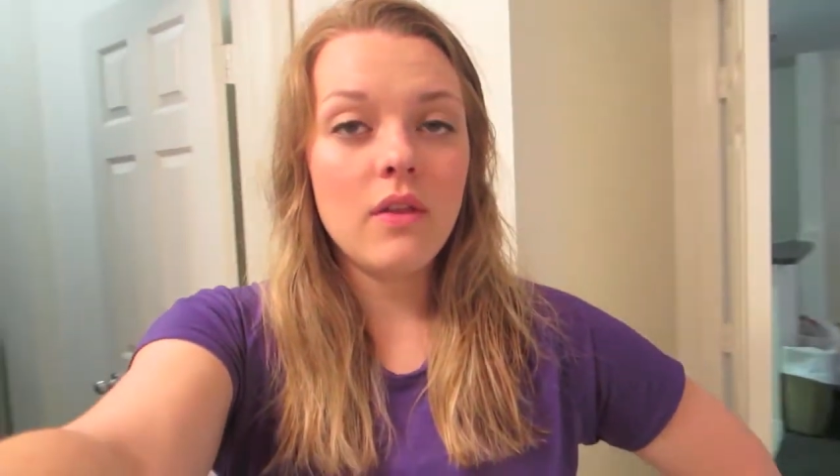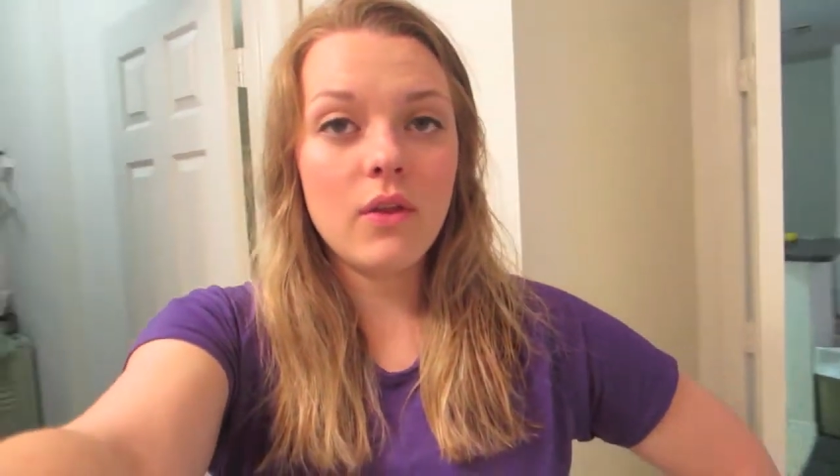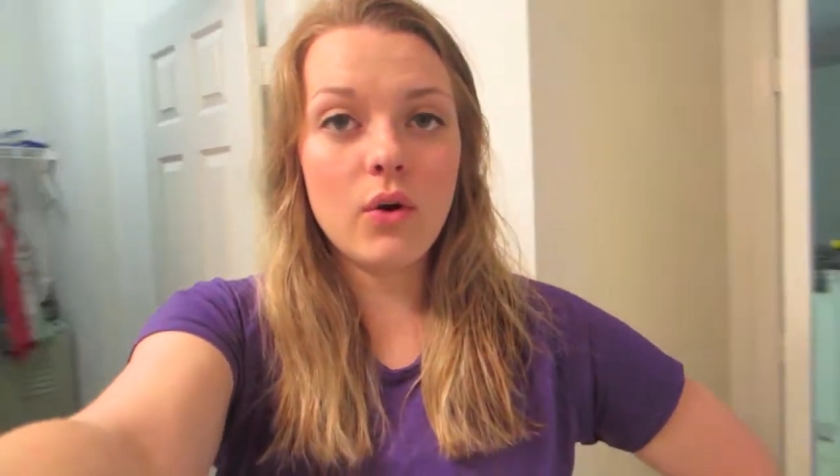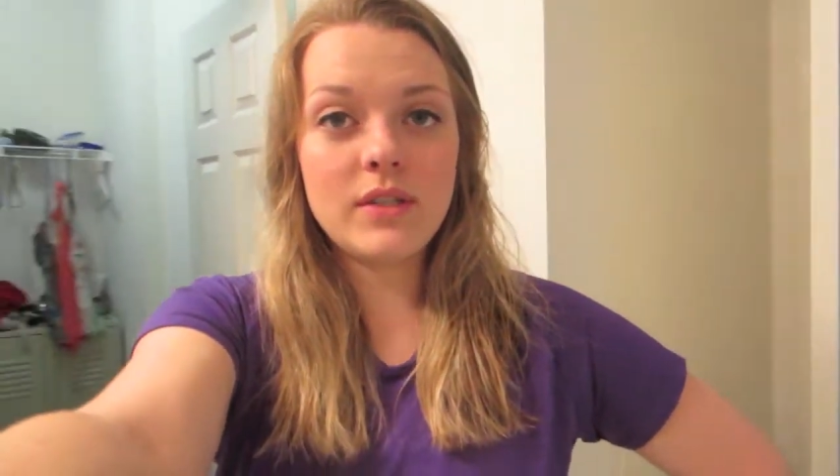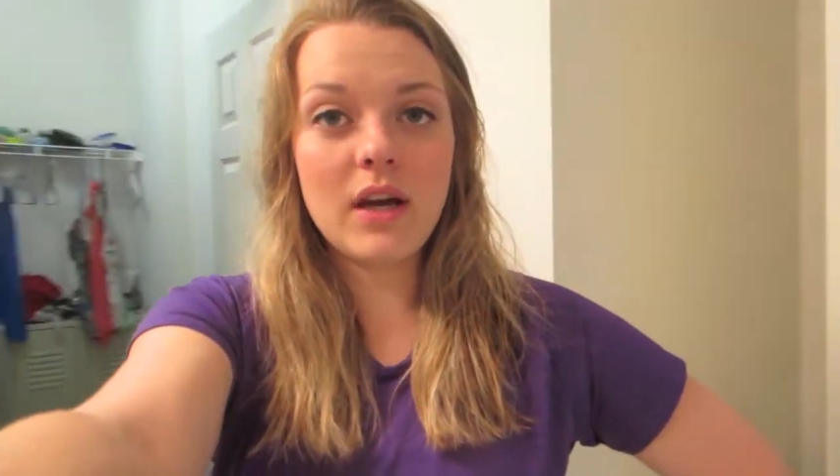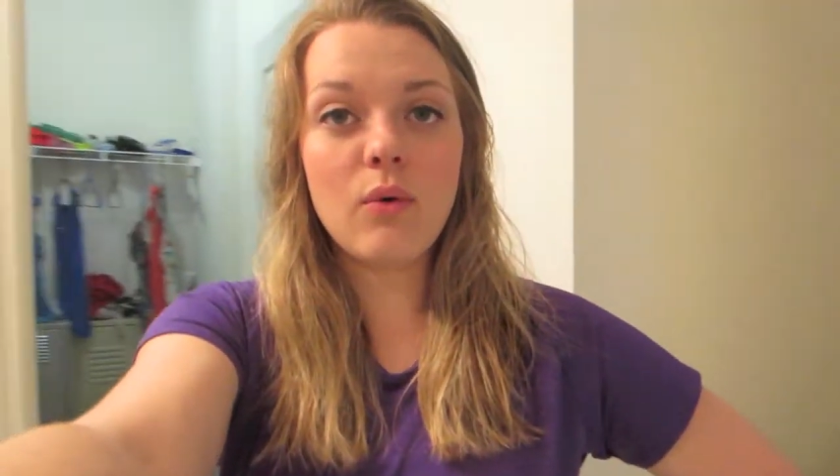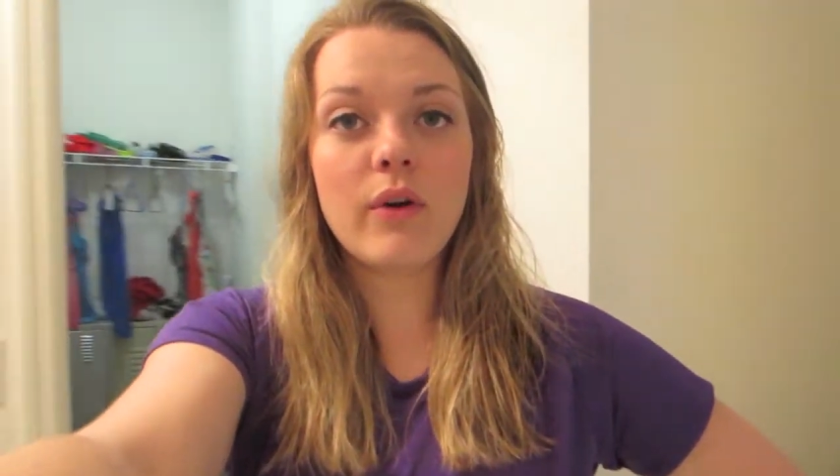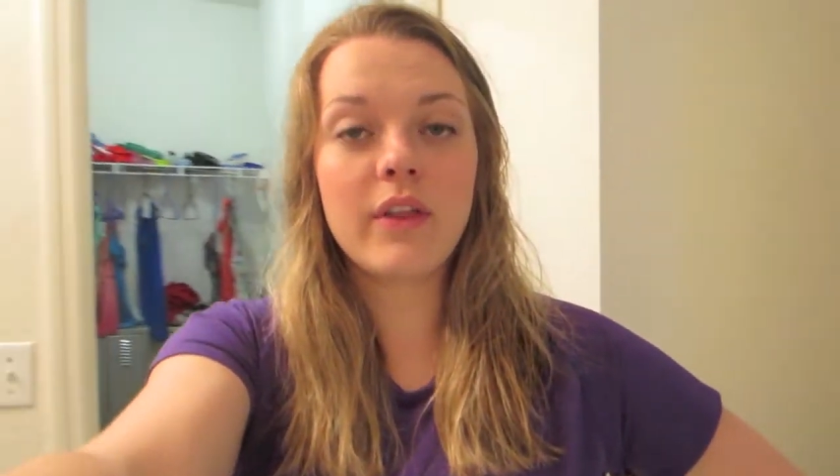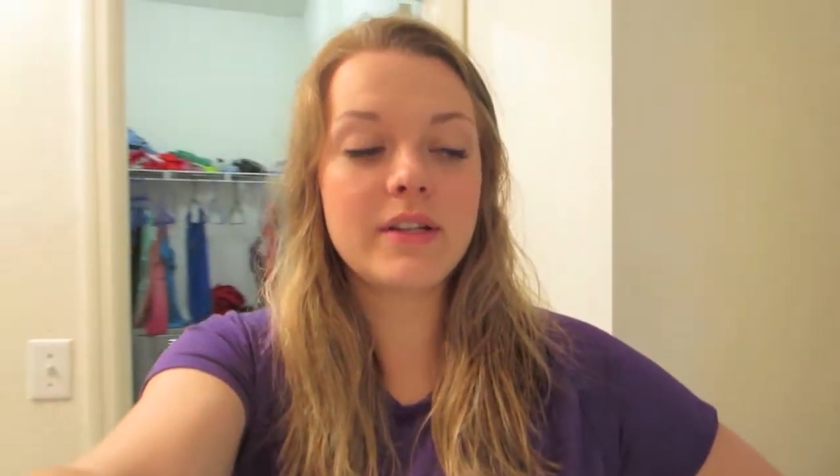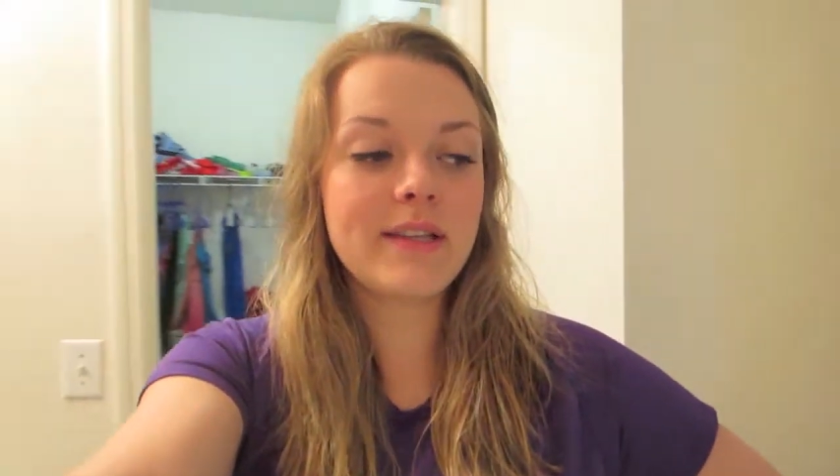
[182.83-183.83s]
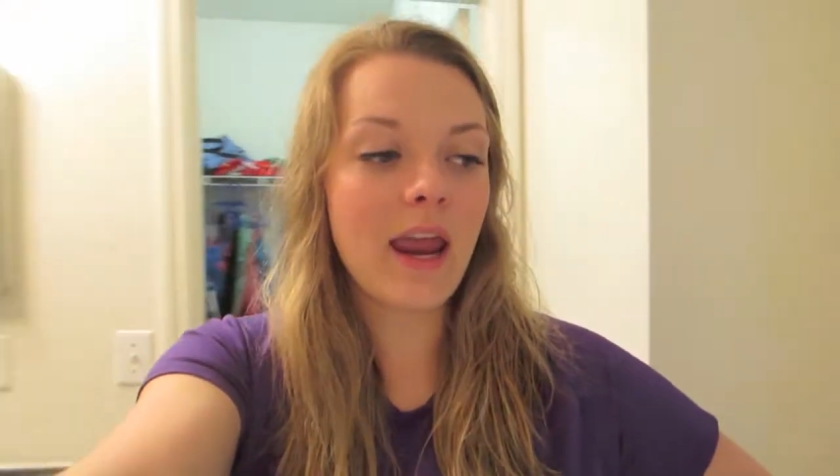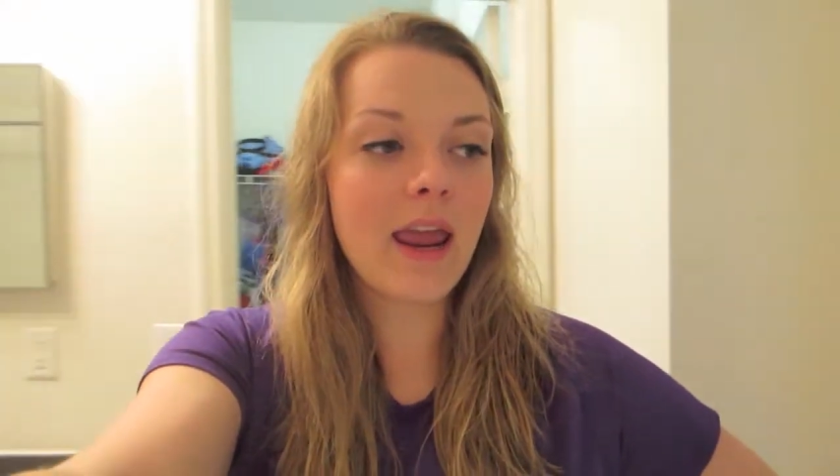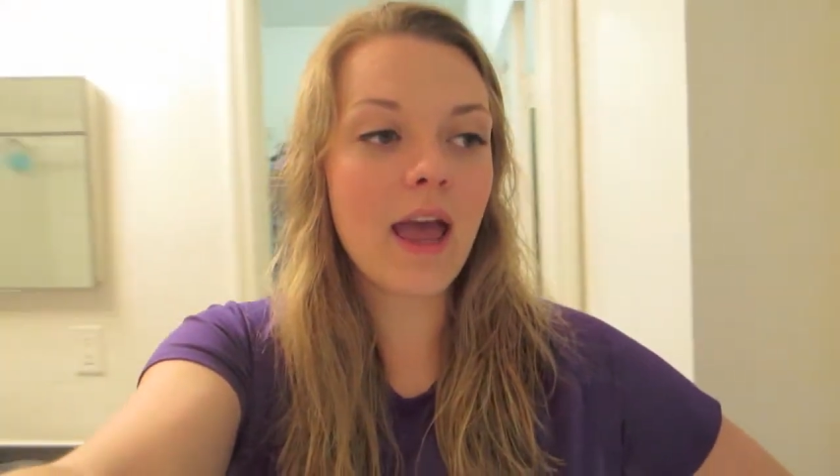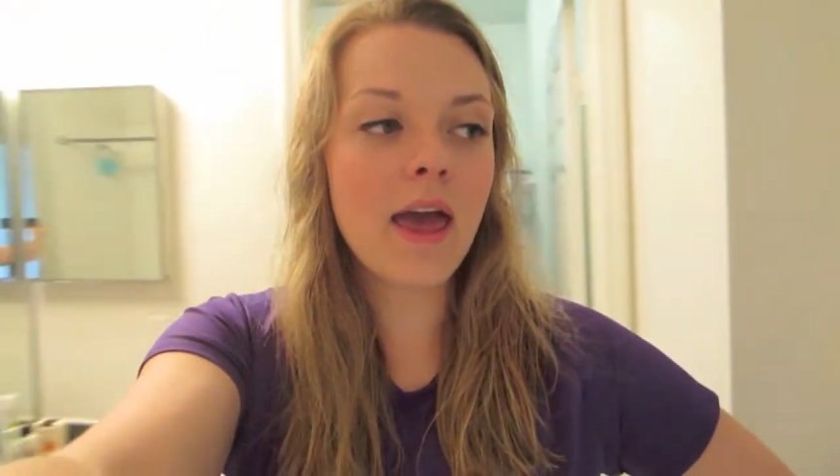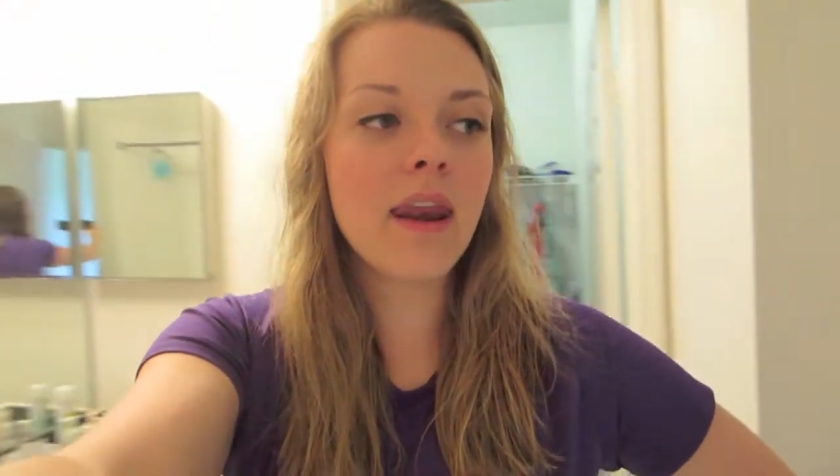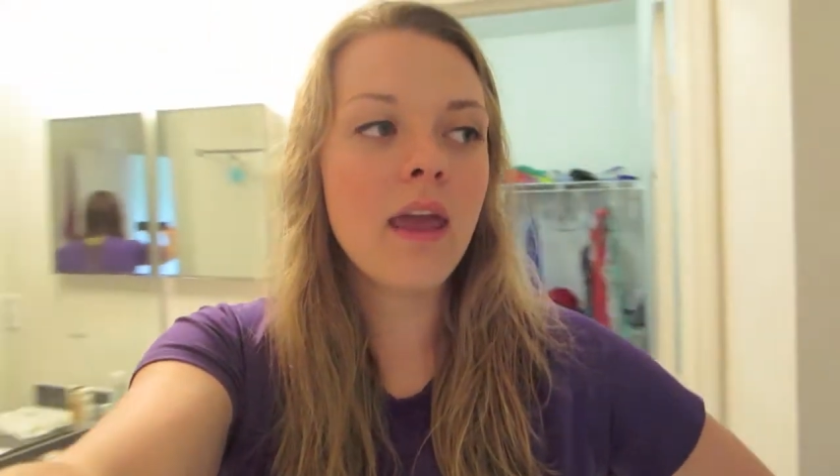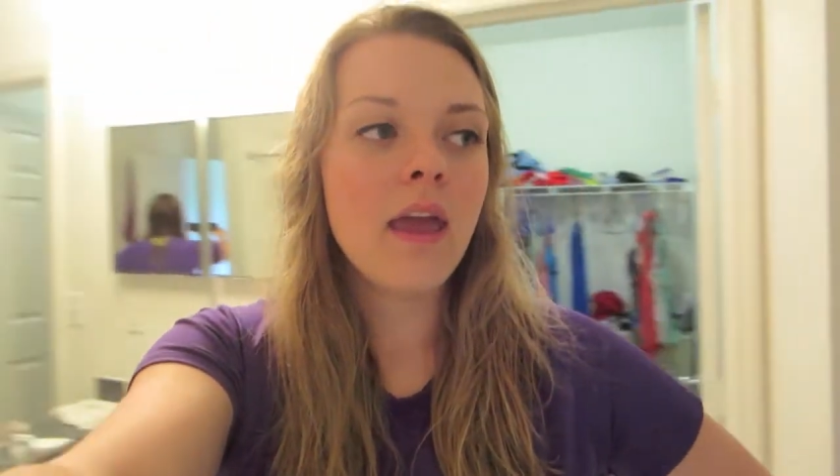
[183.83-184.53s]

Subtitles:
the hotel where they're staying at,